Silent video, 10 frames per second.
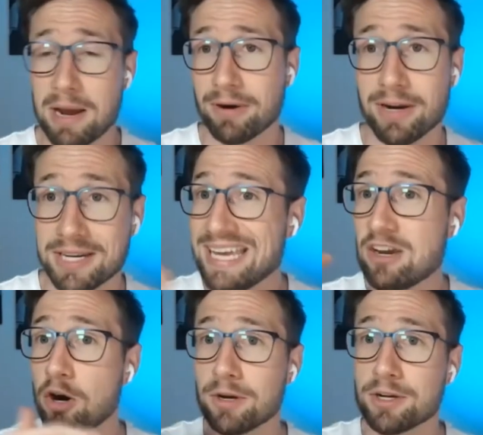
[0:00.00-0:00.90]
brand, Key
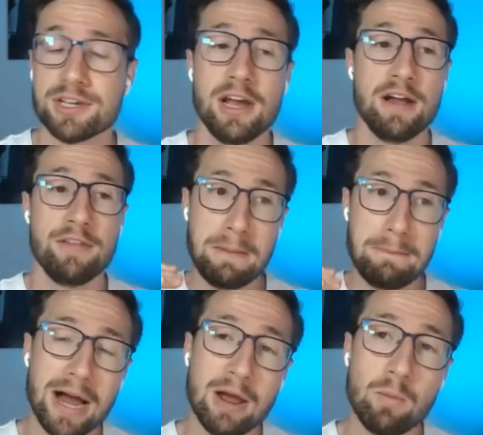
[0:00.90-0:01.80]
Commerce, then
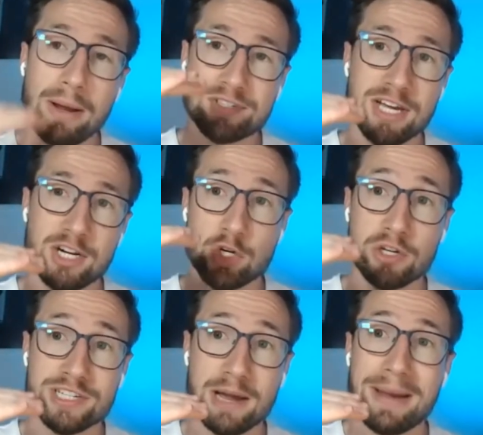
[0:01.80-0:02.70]
my website
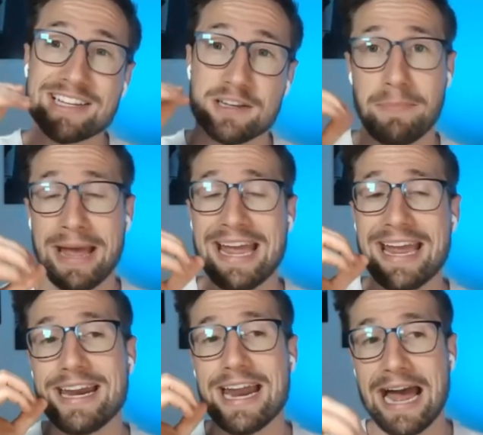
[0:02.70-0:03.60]
shows up as a
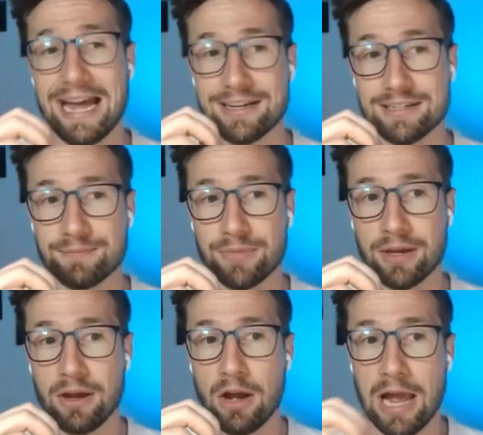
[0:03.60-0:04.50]
paid ad.
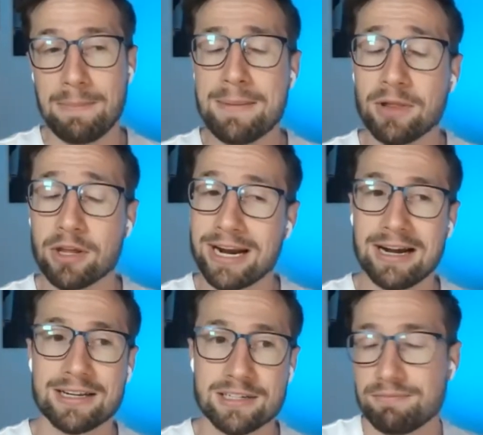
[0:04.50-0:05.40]
And people are going to
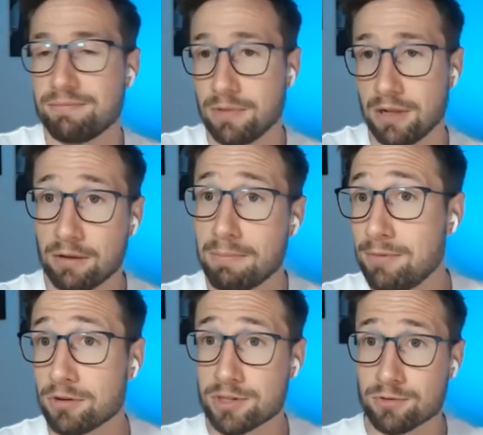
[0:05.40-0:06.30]
ask, a lot, maybe
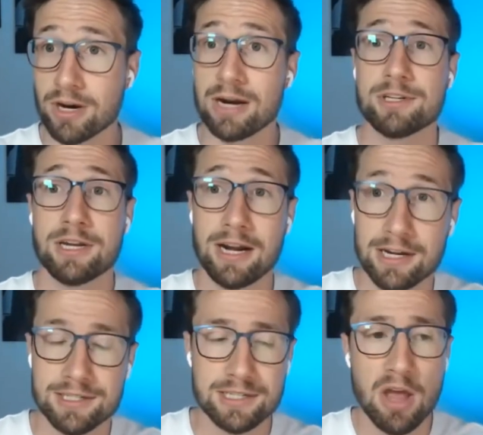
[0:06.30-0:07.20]
your subscribers are going to
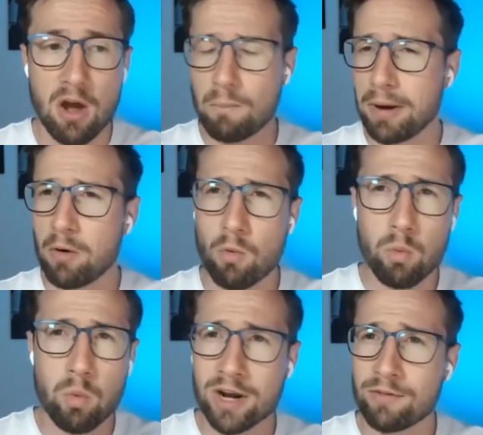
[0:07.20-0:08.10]
ask this, but
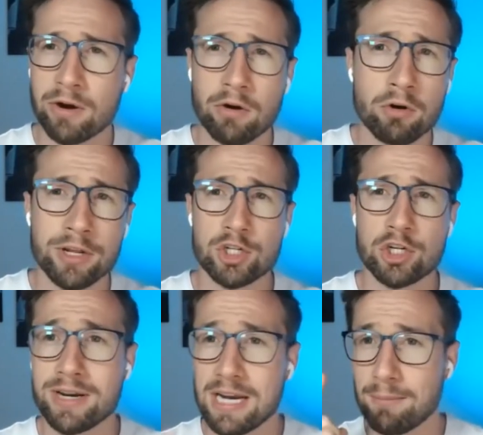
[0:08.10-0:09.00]
what if we're already
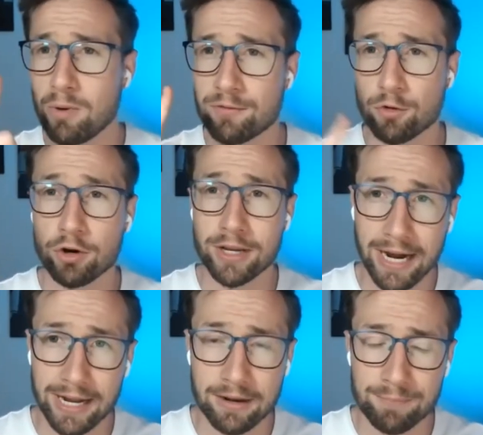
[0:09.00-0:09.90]
showing number one for
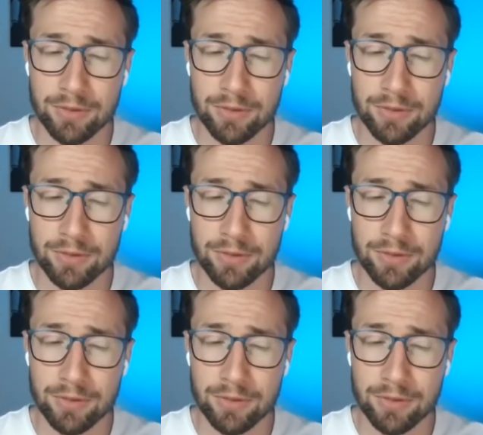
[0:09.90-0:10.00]
organic?